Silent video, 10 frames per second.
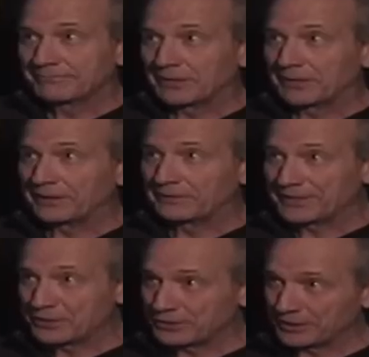You know, I
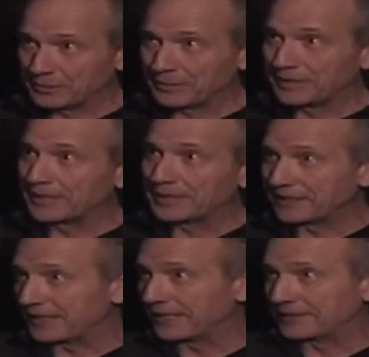think she's at the beginning
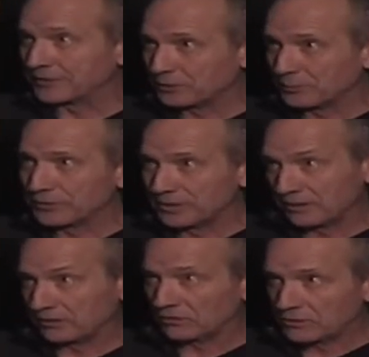of that at this
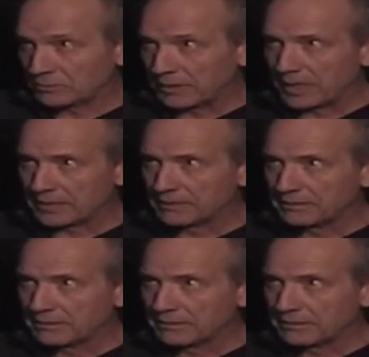particular spot,